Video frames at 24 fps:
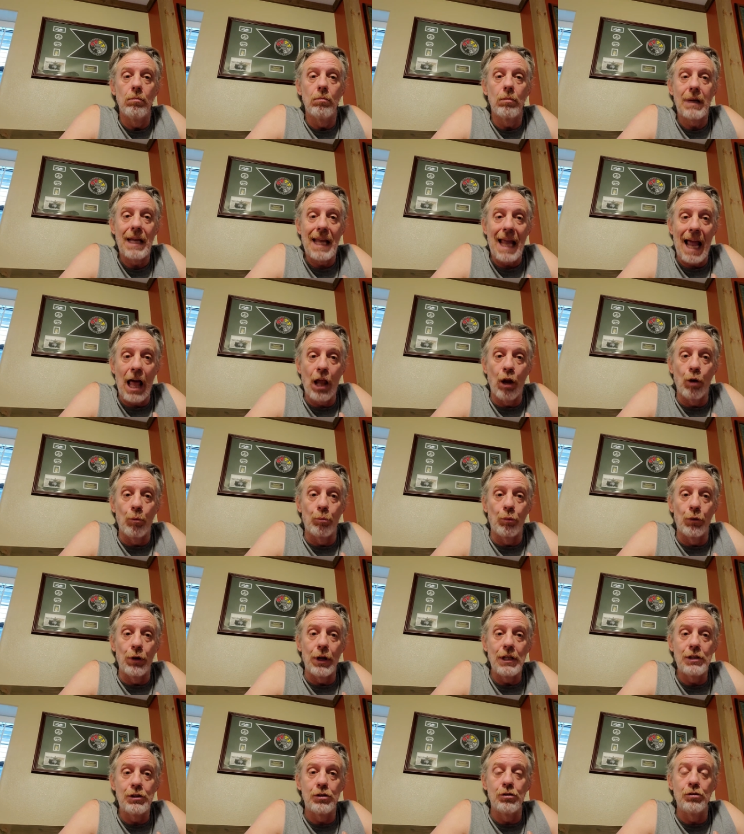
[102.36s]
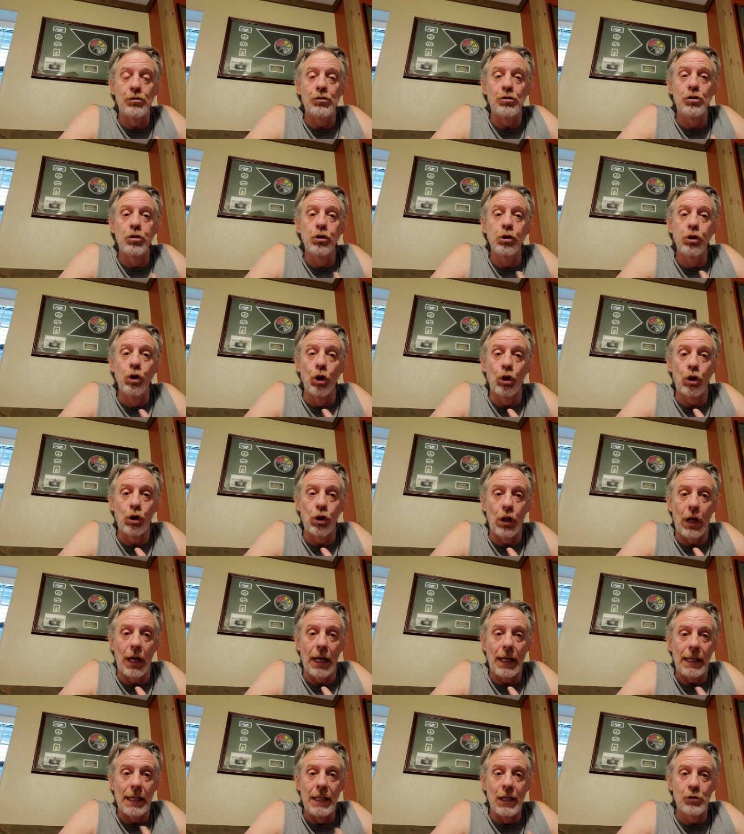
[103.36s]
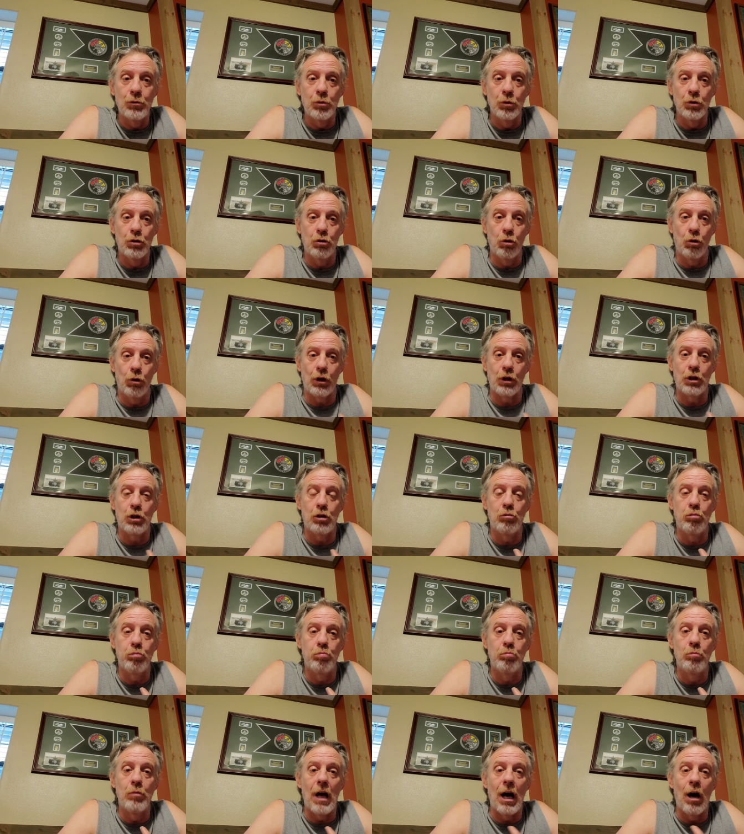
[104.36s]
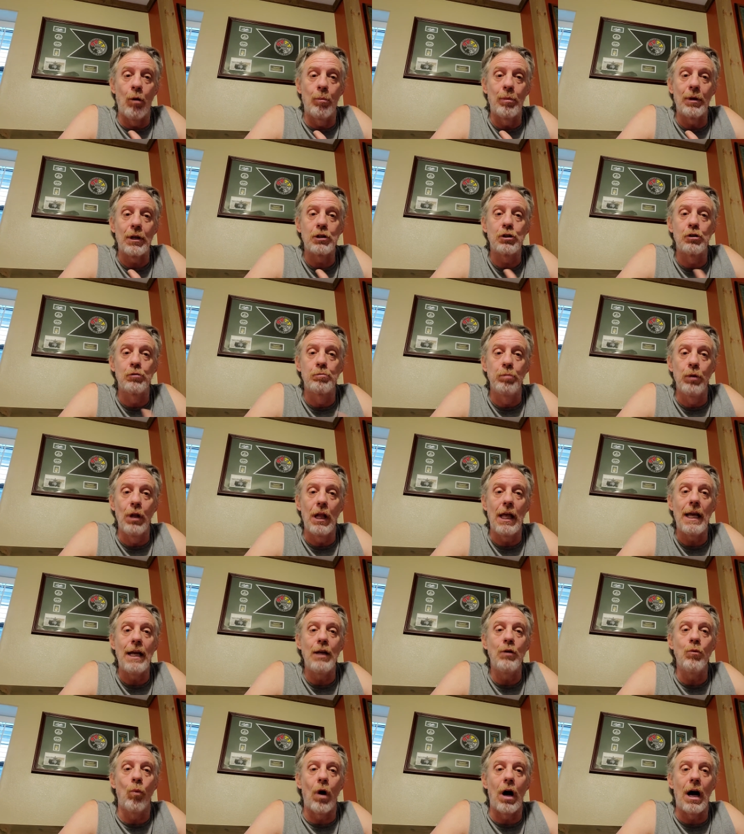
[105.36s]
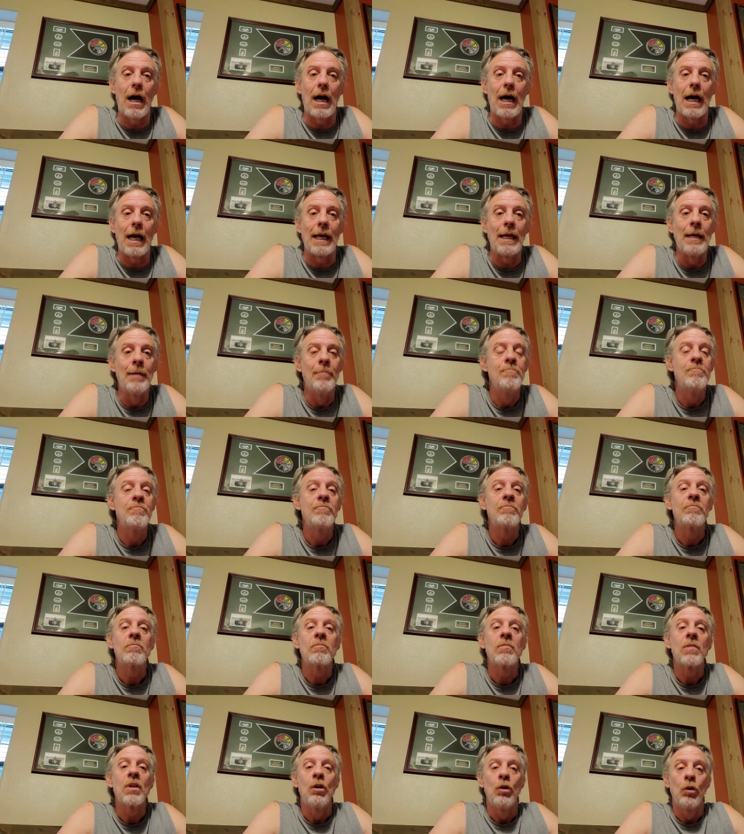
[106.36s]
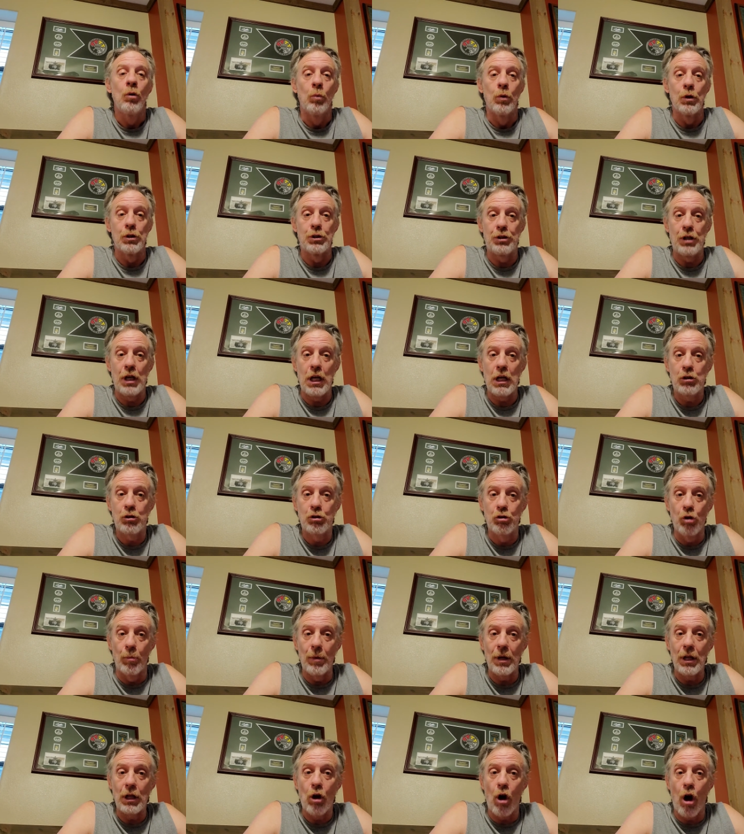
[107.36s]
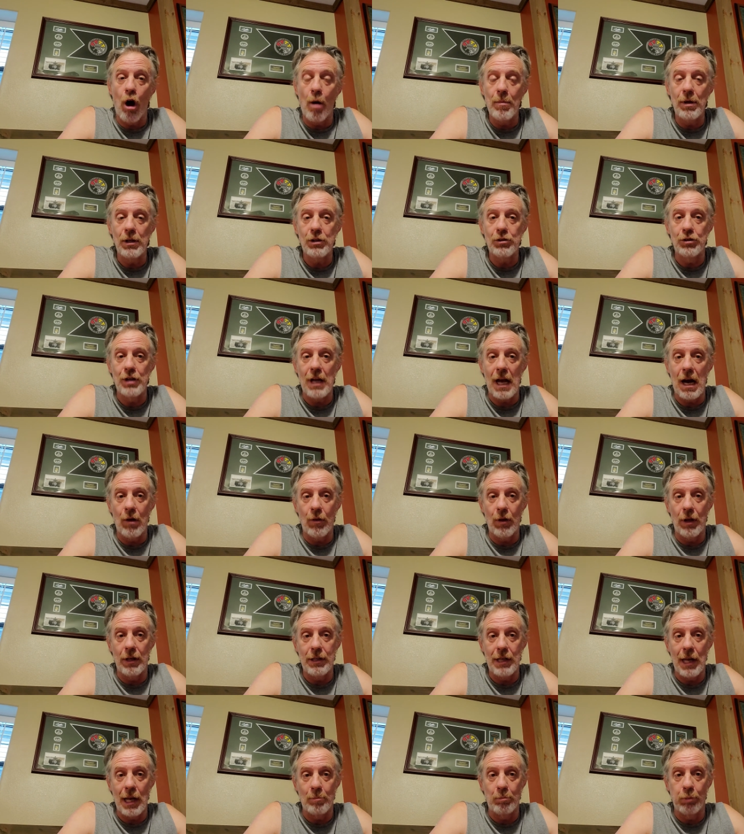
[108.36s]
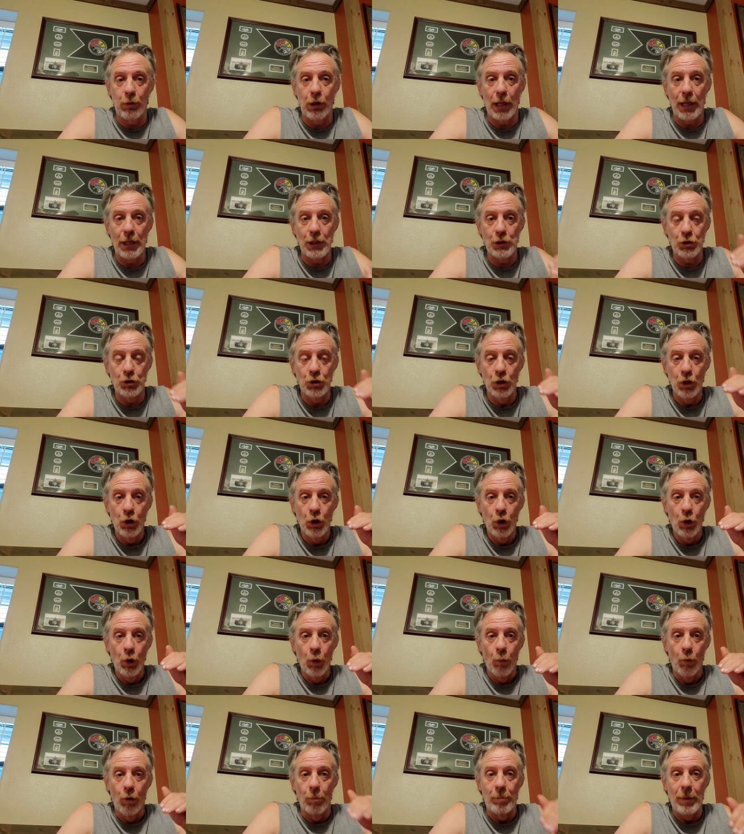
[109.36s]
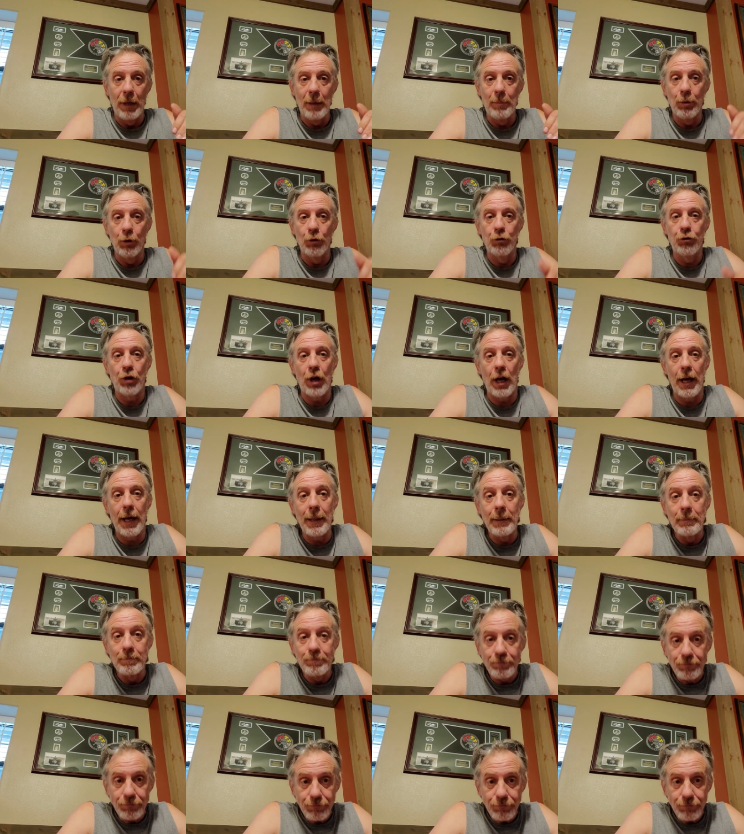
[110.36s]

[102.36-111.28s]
calibrations look like. And this will sort of help explain why we're seeing so many comments now that take place where people say,